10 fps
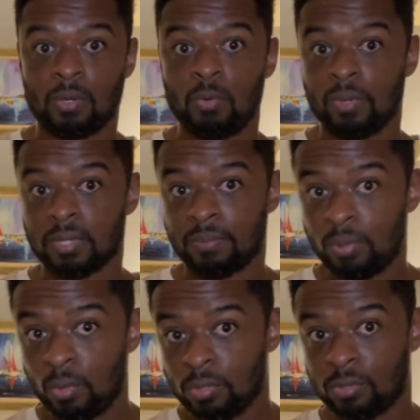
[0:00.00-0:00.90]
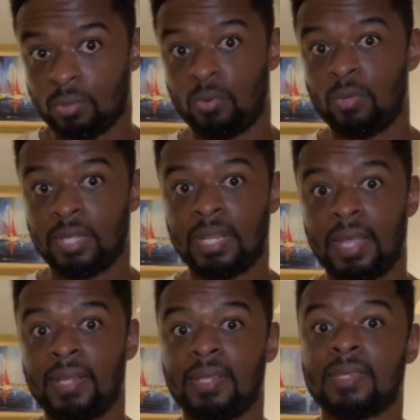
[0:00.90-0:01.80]
who were supposed to hold the
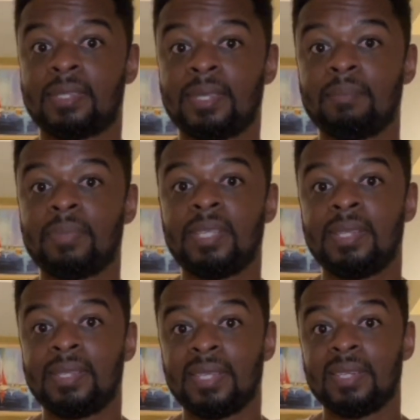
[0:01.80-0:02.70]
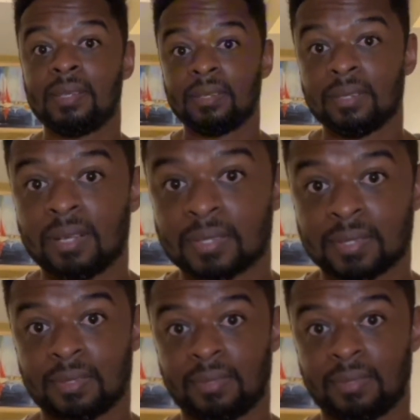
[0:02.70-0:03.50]
line simply did not.